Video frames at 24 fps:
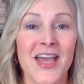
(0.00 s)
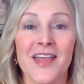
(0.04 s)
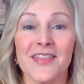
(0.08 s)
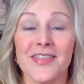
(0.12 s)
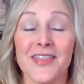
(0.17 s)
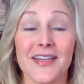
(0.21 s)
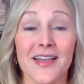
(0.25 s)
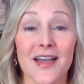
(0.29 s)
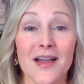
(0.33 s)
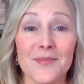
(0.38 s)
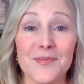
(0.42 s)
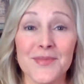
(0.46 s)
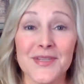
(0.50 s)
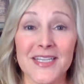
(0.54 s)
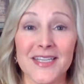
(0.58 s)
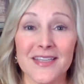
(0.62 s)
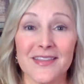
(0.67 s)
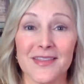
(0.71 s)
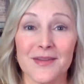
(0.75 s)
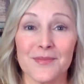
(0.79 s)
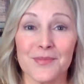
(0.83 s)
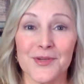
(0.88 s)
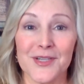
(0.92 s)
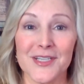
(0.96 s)
the company
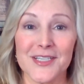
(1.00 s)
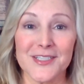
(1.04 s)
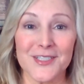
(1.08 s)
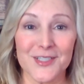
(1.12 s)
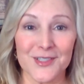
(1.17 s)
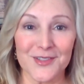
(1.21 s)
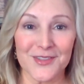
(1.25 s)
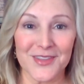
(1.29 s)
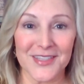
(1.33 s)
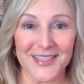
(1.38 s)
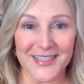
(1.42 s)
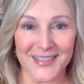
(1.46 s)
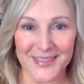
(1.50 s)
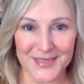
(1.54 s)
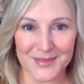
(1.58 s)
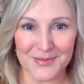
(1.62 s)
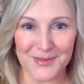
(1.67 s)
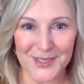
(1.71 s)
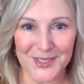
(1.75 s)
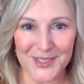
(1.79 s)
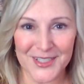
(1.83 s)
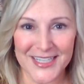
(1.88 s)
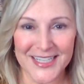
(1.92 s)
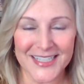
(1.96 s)
that brings you the
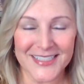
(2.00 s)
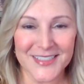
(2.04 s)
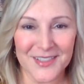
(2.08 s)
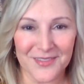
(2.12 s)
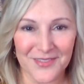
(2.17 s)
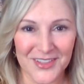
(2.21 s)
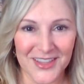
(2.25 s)
experience of